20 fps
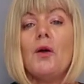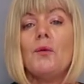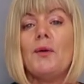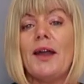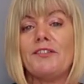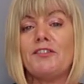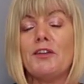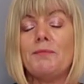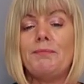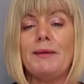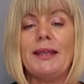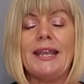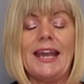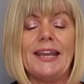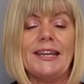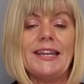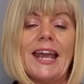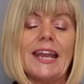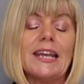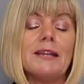whether it be
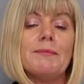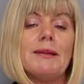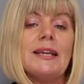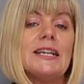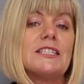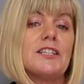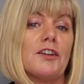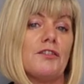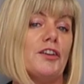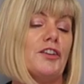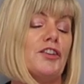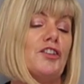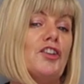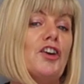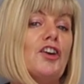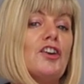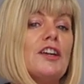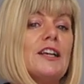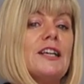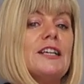anemones or
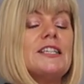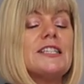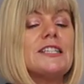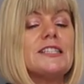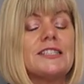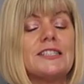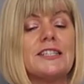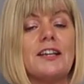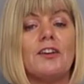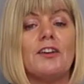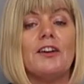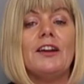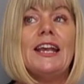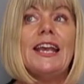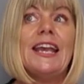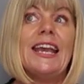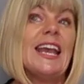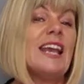ranunculus or